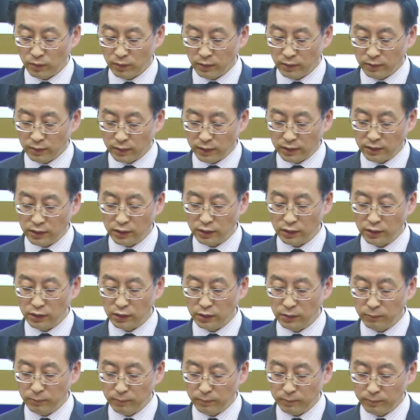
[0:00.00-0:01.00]
This
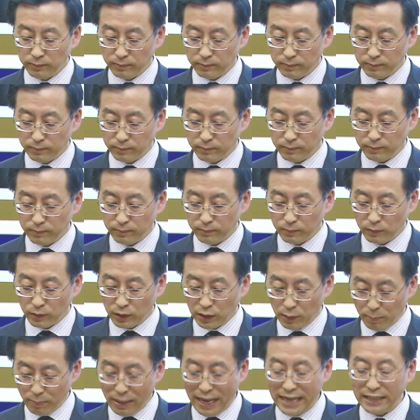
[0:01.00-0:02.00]

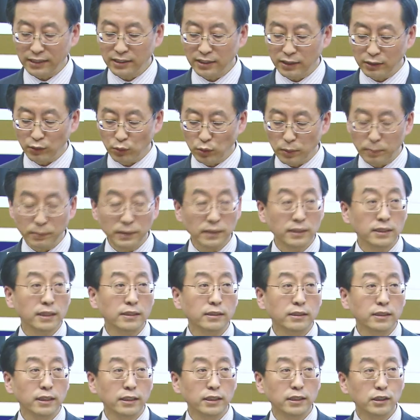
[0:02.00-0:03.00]
capacity
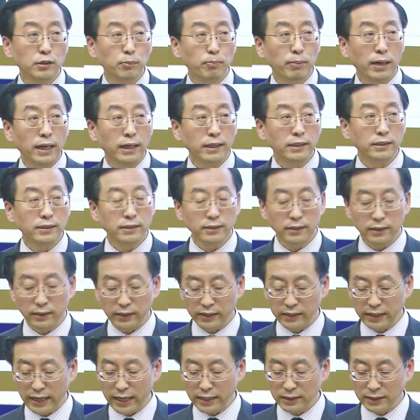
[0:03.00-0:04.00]
represented by the
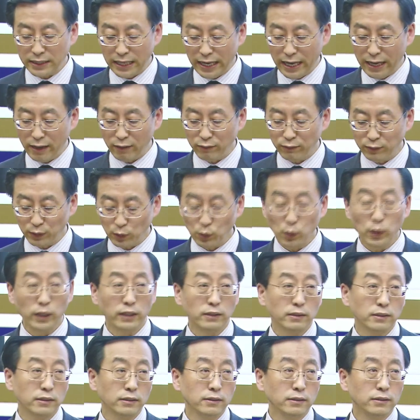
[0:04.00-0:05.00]
NSF
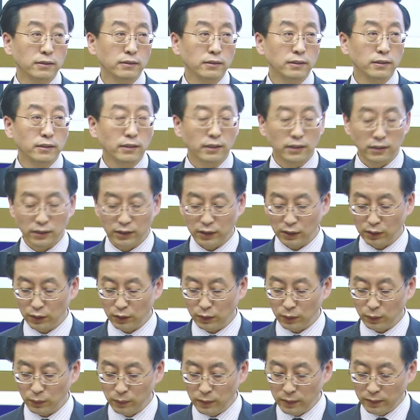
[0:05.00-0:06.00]
grants.
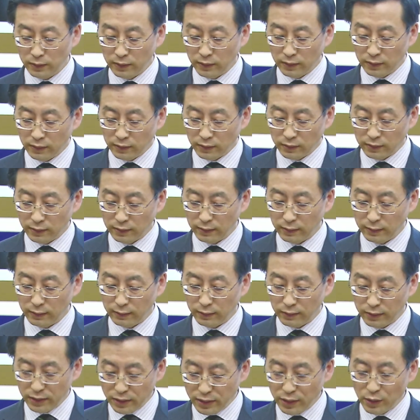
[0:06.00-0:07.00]
So the
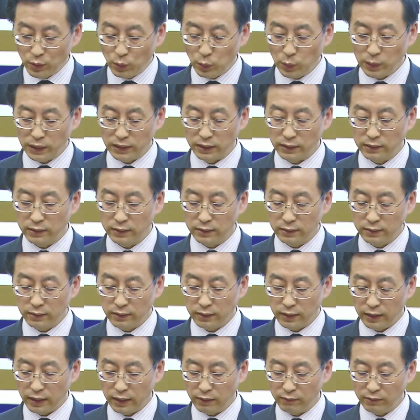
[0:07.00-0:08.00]
increase
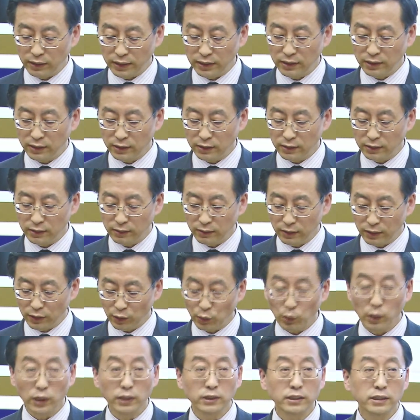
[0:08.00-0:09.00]
of this
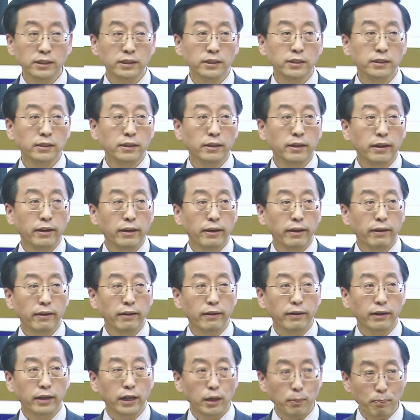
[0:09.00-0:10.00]
grant
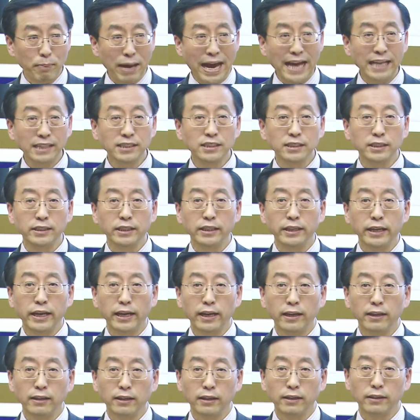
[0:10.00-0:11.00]
capacity
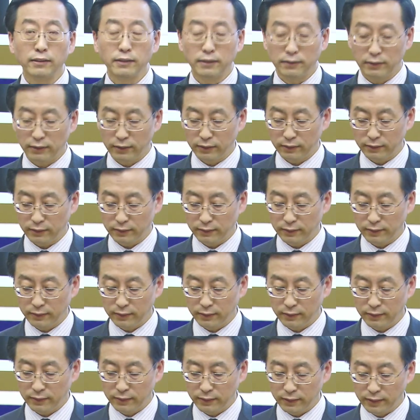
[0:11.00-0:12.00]

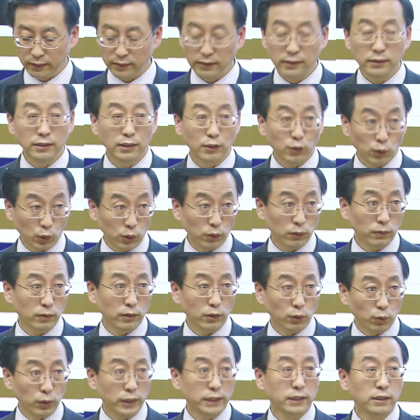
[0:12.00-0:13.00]
is the
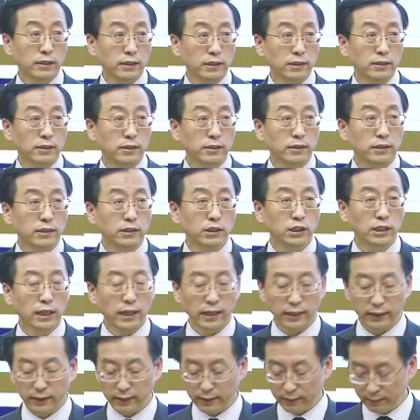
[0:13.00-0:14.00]
greatest in
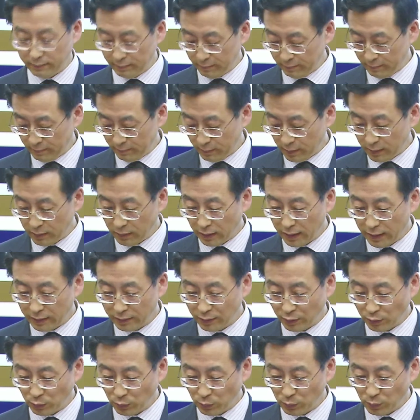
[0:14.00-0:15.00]
China in the last
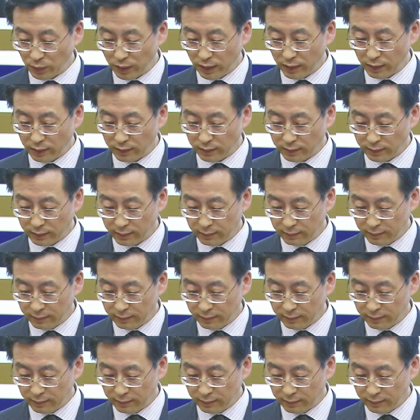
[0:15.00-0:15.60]
2 years.